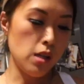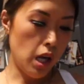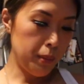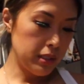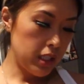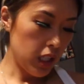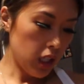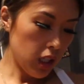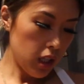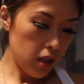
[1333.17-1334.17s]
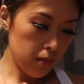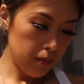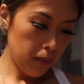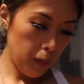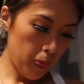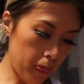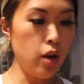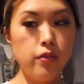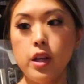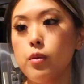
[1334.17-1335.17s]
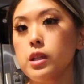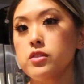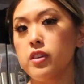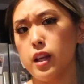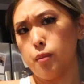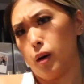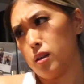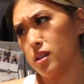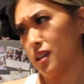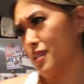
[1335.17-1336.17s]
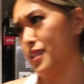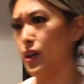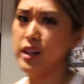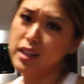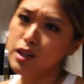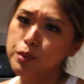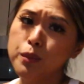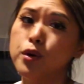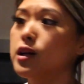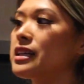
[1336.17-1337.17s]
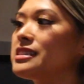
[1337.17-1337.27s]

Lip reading: But I've been taking it. Hopefully it works for like Bali. I don't know. I need to be more